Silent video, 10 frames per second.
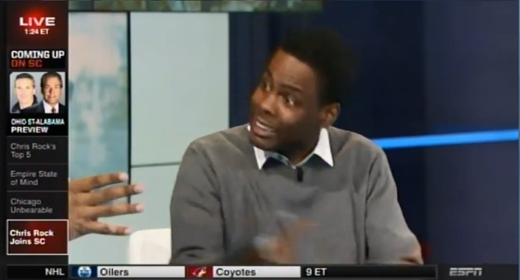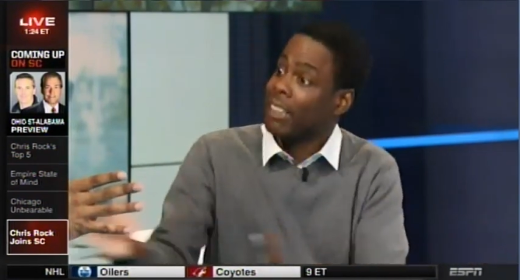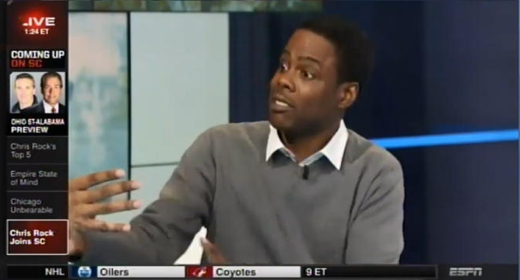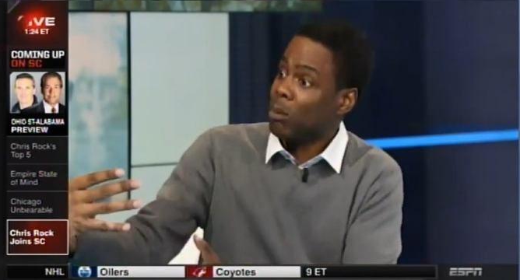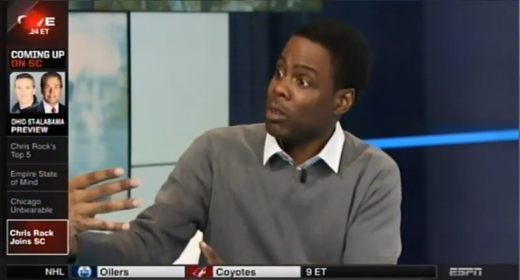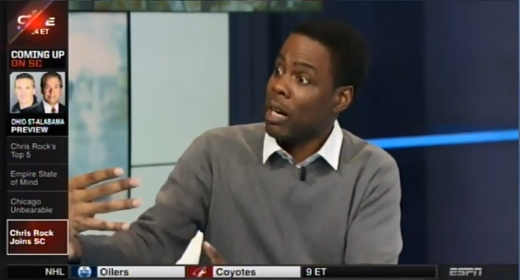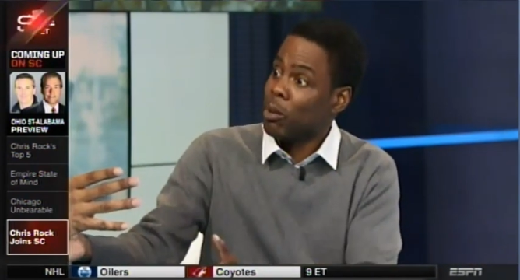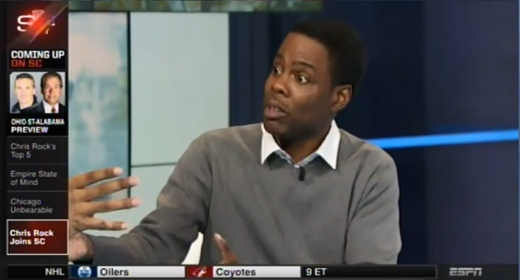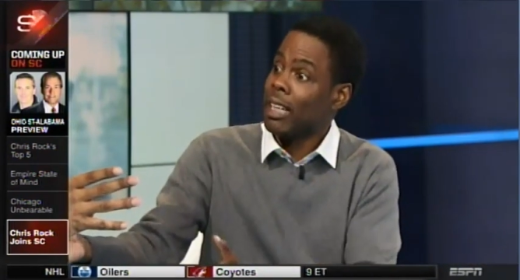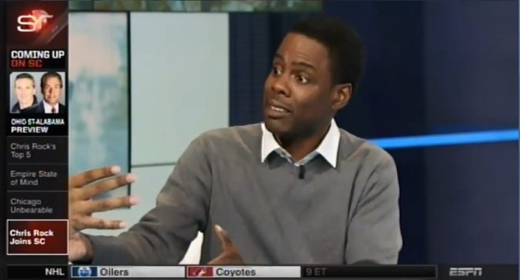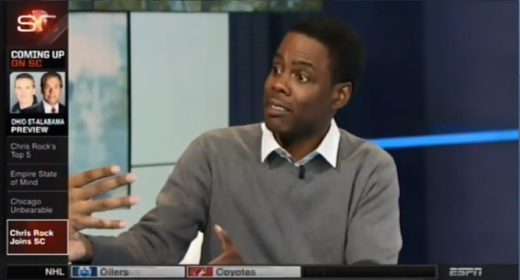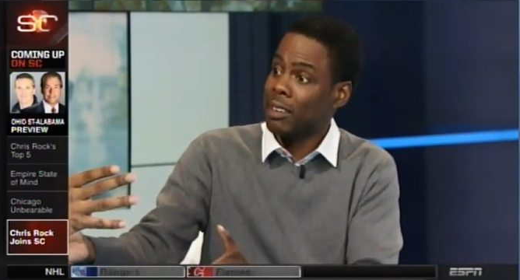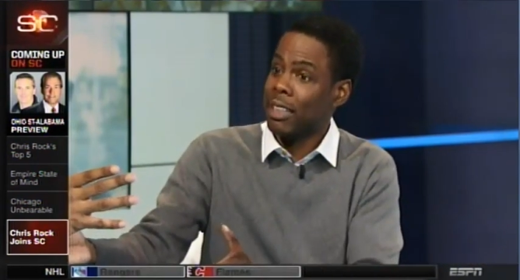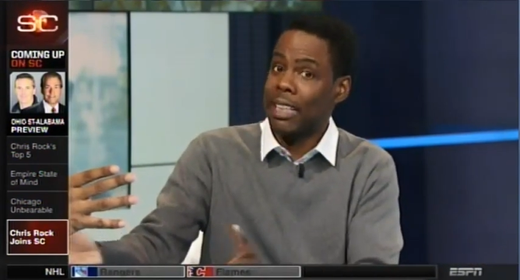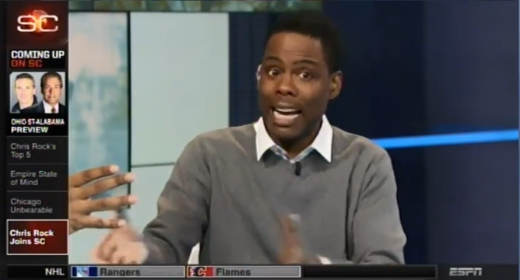Yes. I would like to
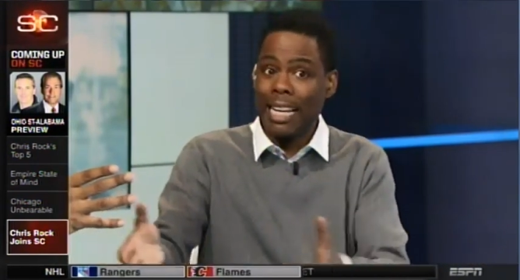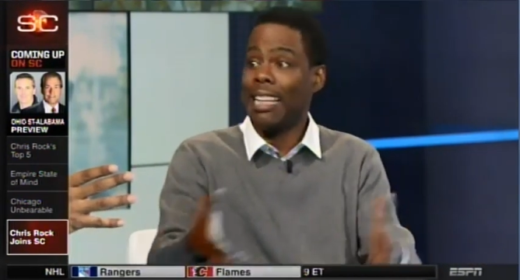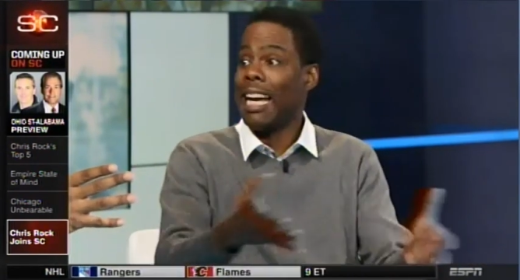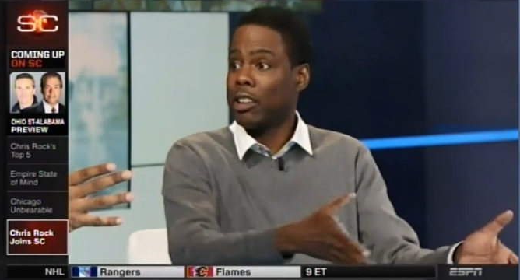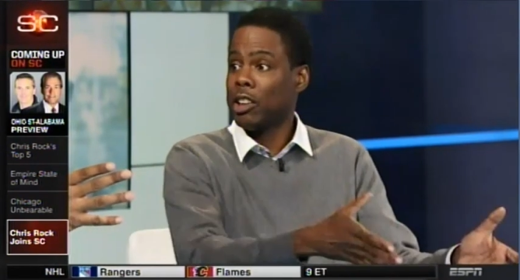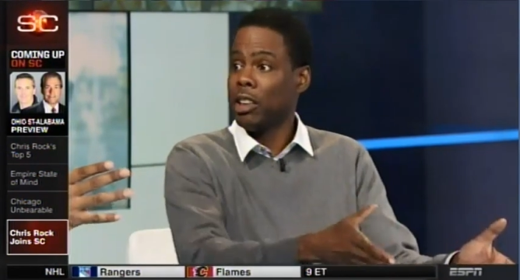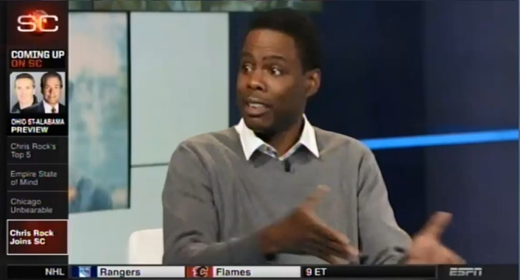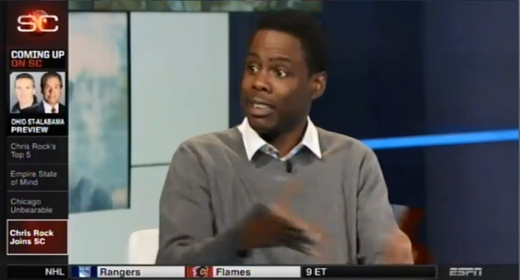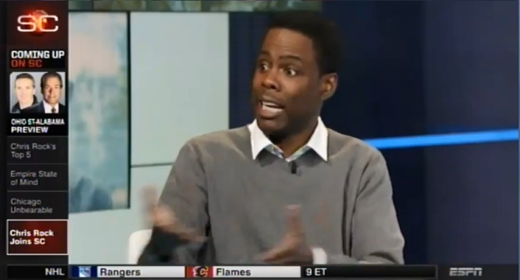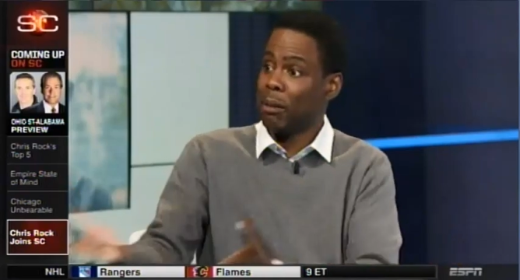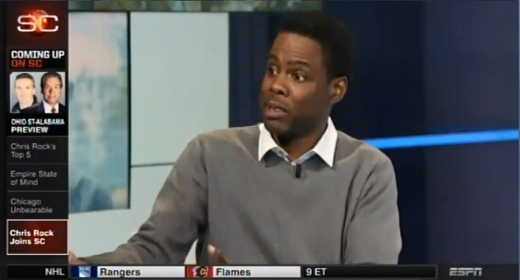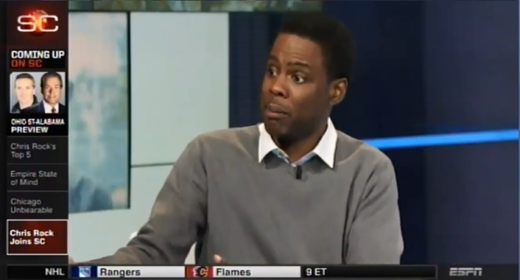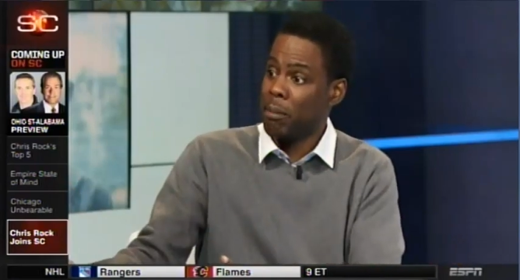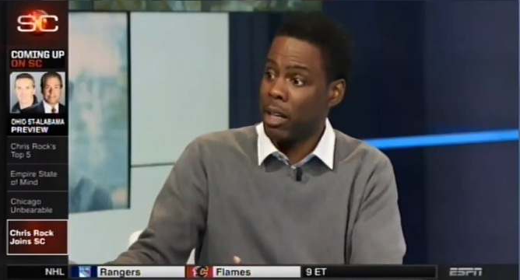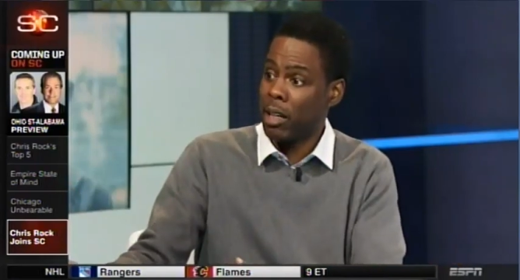see a guy that good in games
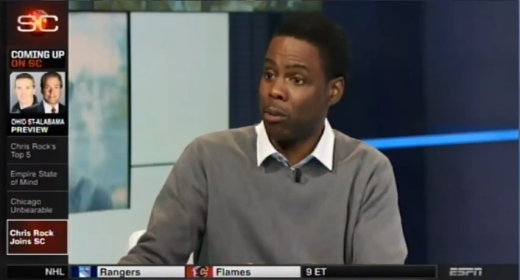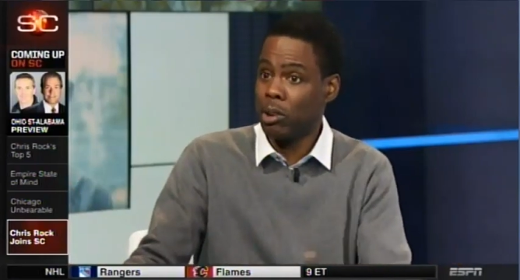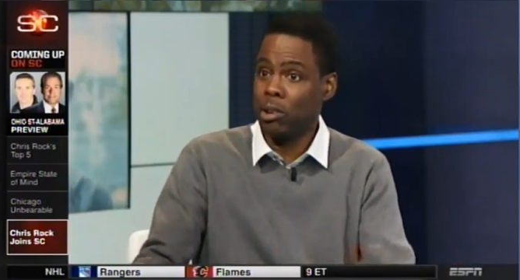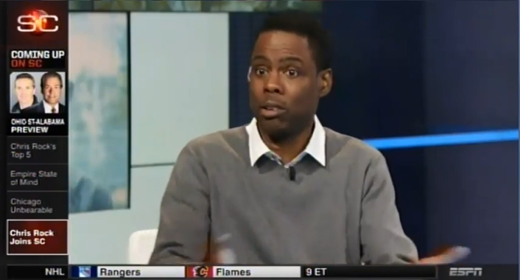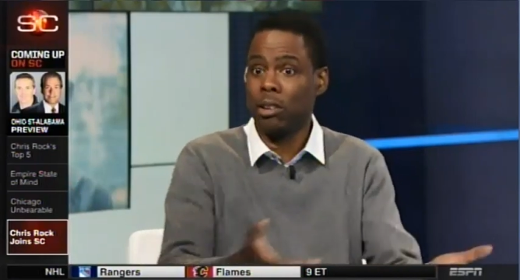that matter. I don't